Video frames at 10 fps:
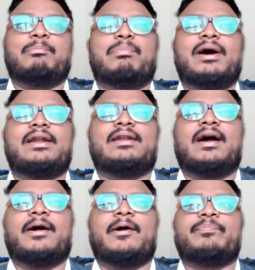
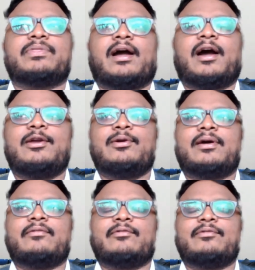but I,
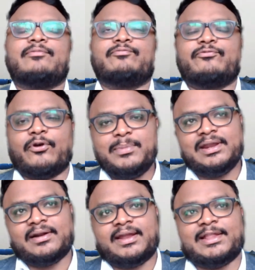for me,
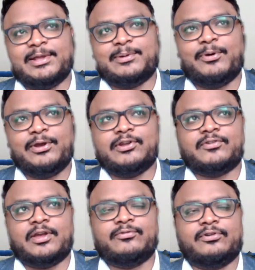right at that point of
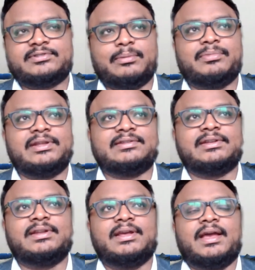time, for some
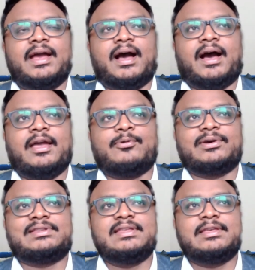reason, I
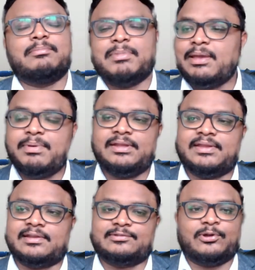was thinking maybe
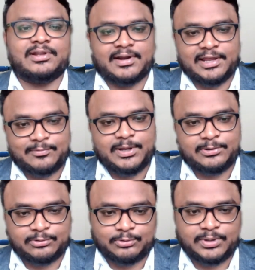there's not the right way
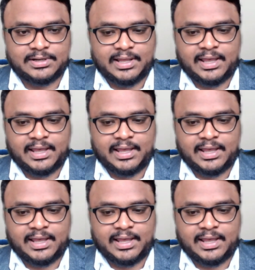to do it.